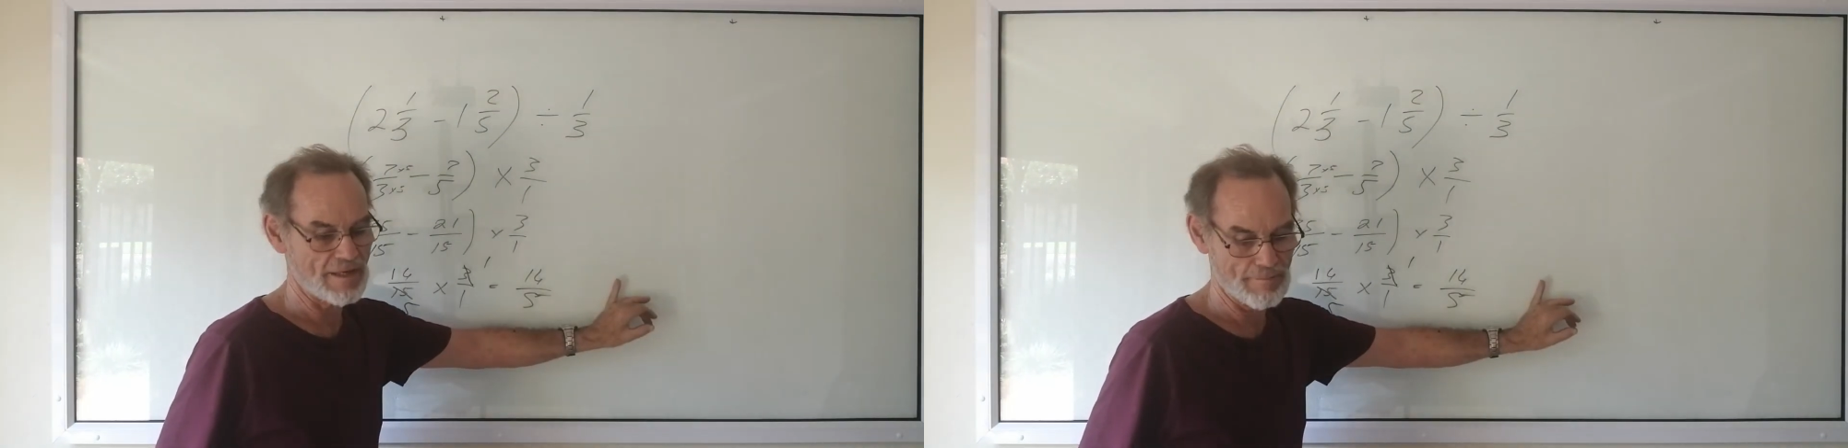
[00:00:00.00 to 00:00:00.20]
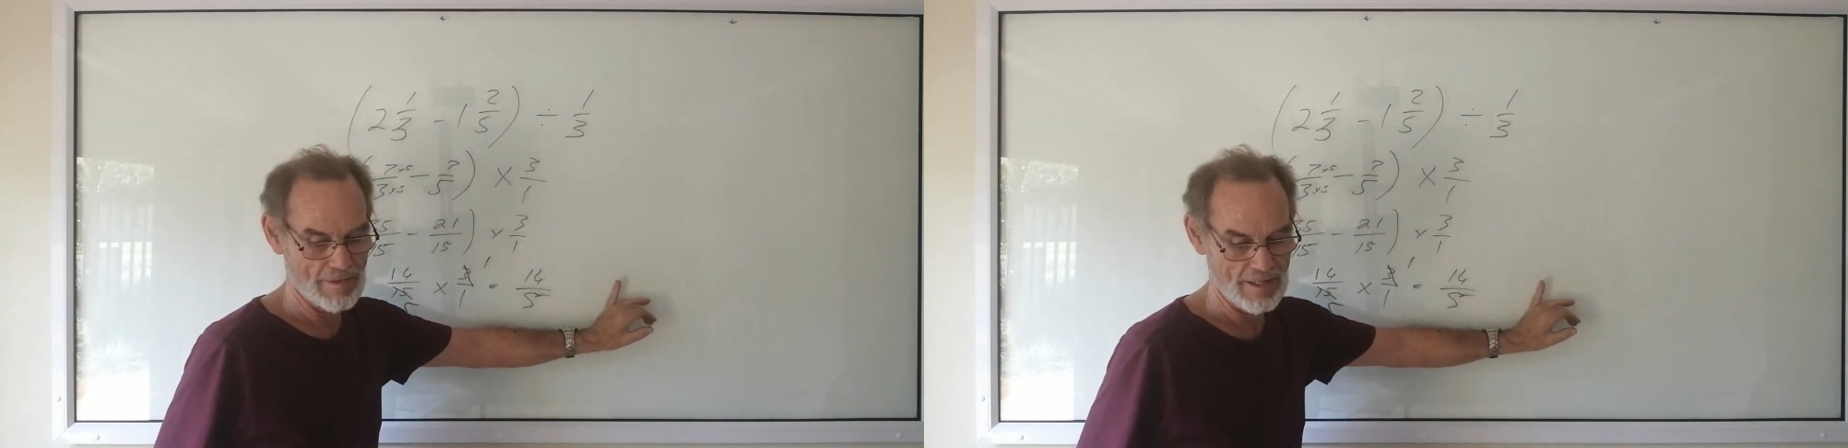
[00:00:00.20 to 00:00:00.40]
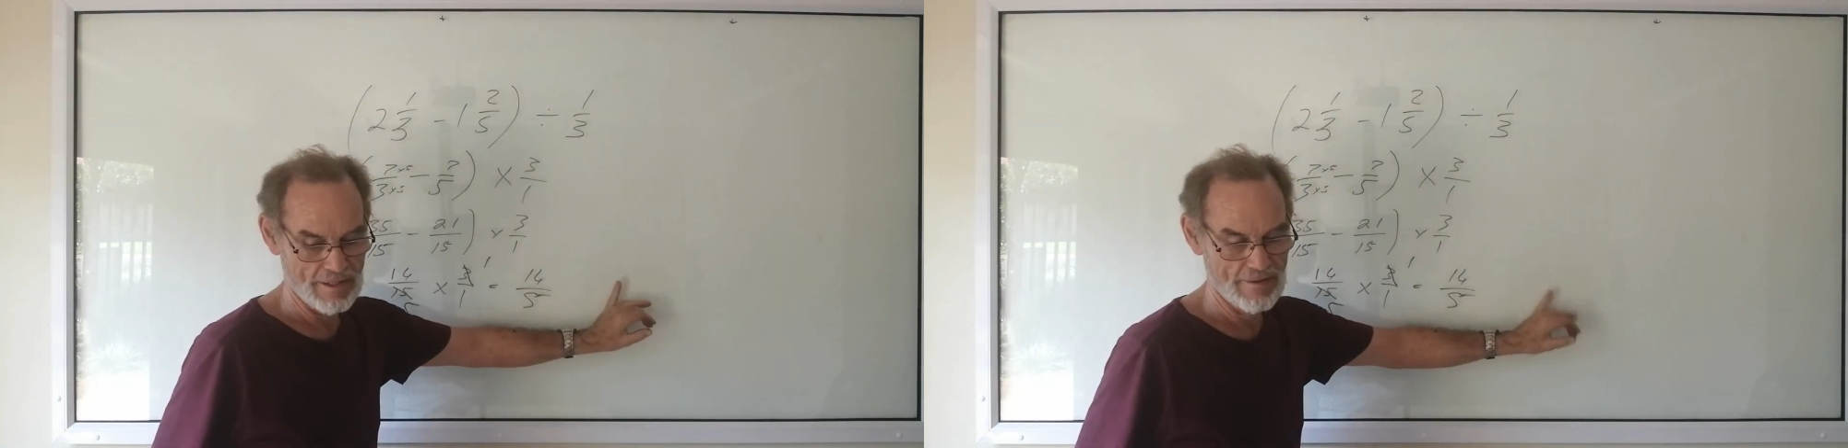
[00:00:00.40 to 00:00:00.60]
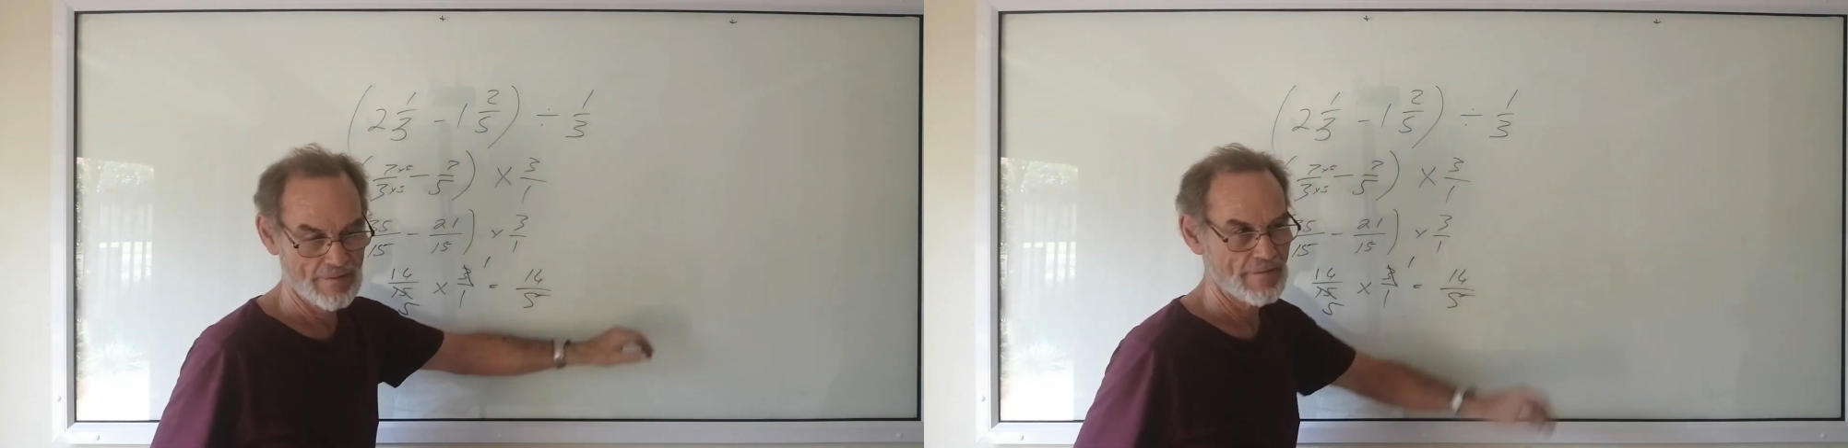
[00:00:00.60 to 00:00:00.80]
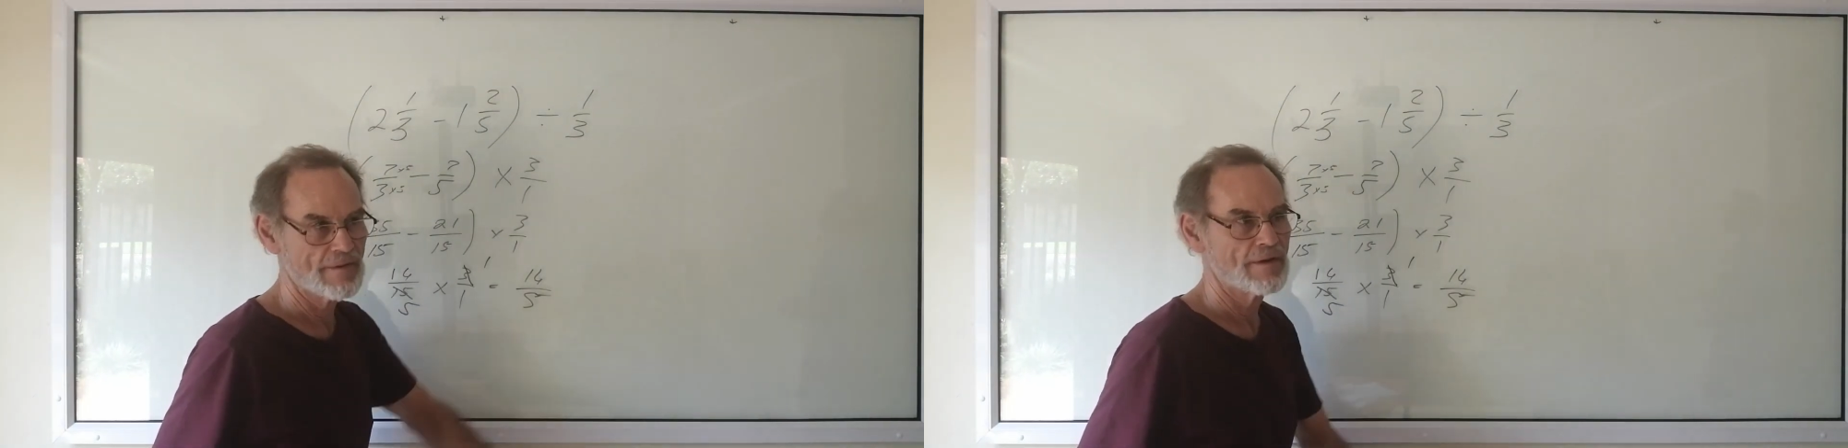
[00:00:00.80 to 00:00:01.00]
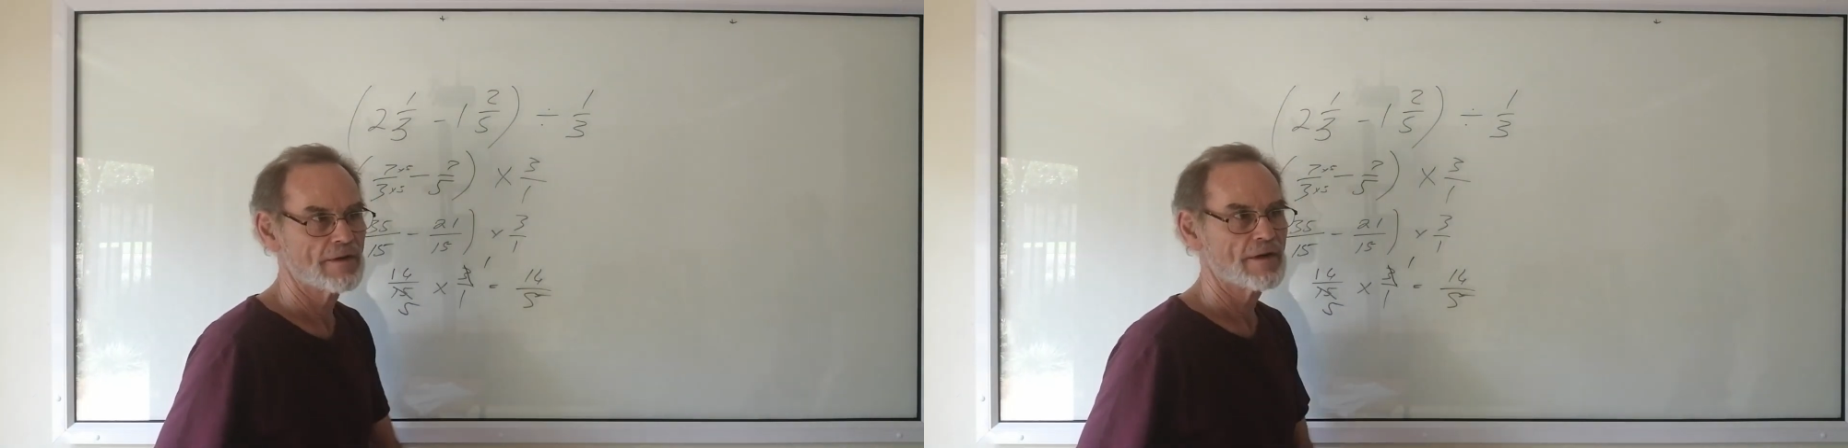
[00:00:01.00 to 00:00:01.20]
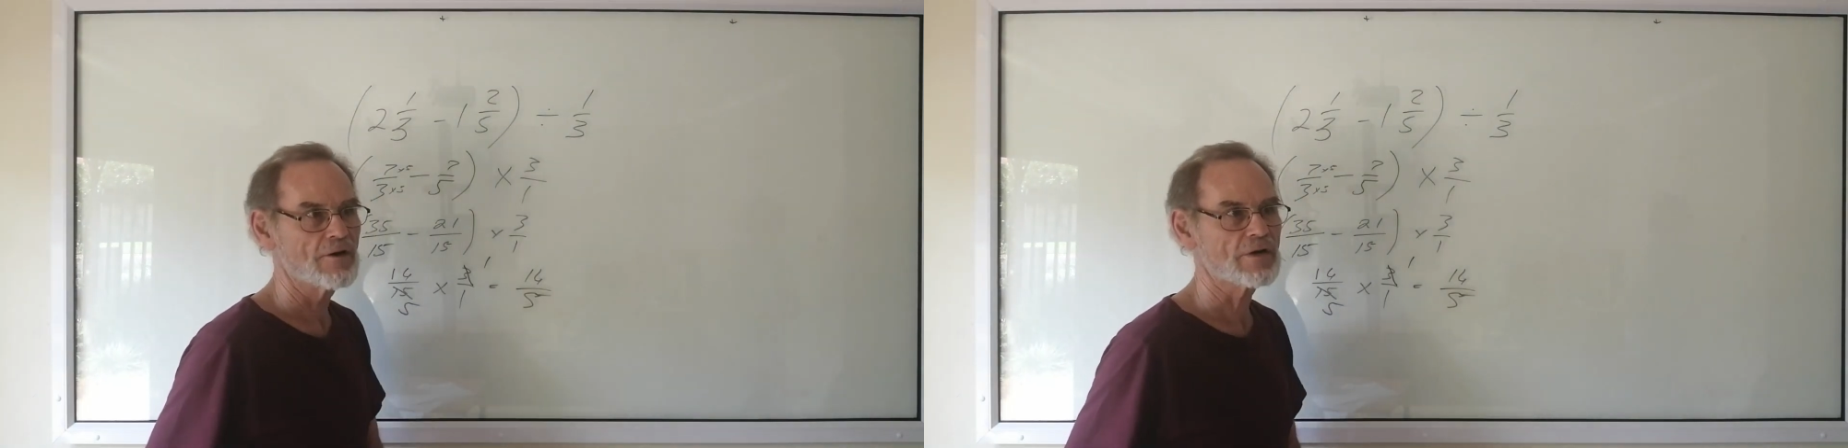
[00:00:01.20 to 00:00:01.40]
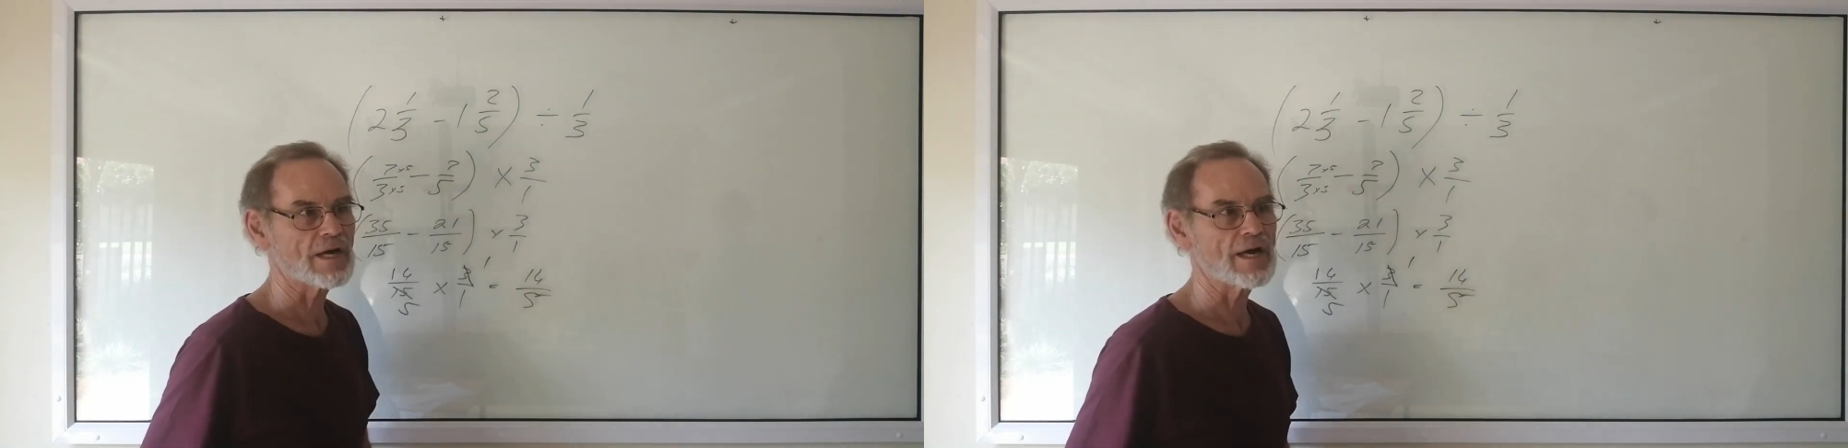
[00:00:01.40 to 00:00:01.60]
number.
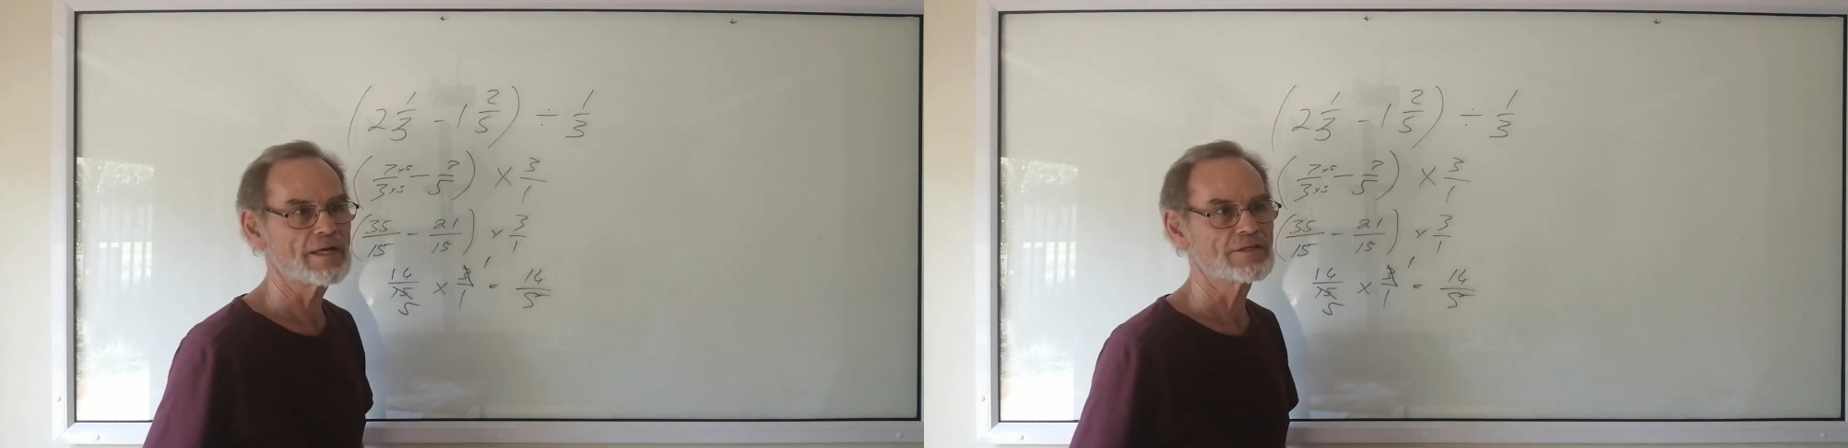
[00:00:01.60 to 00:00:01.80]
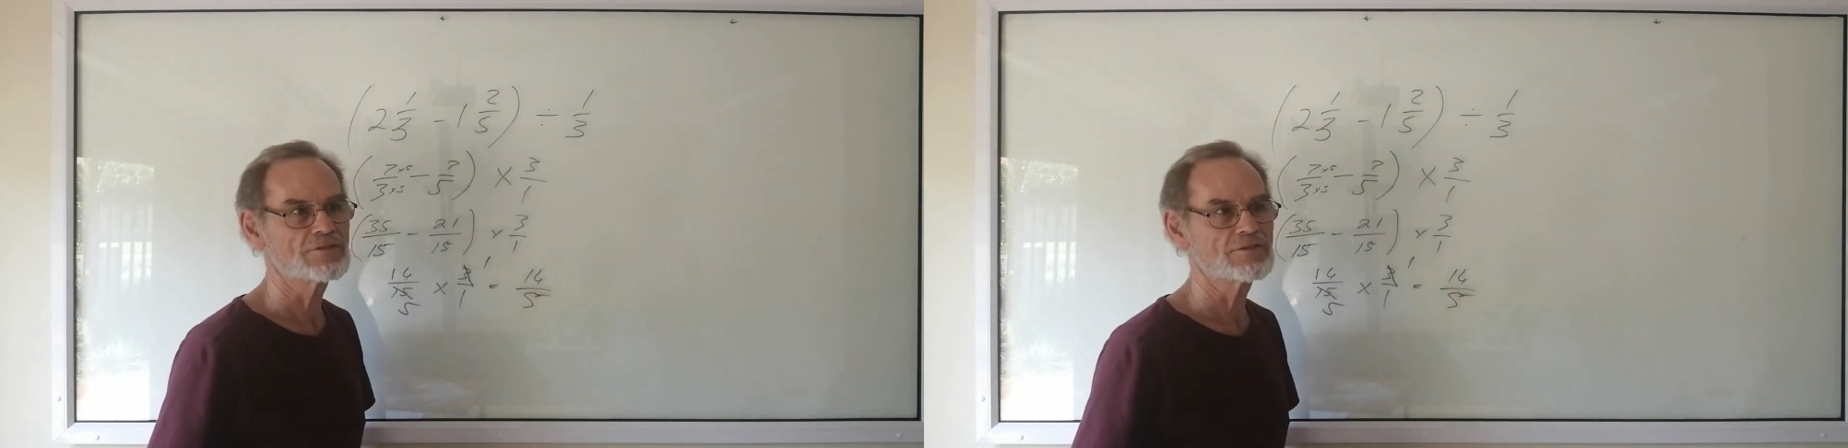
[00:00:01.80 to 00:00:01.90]
Okay,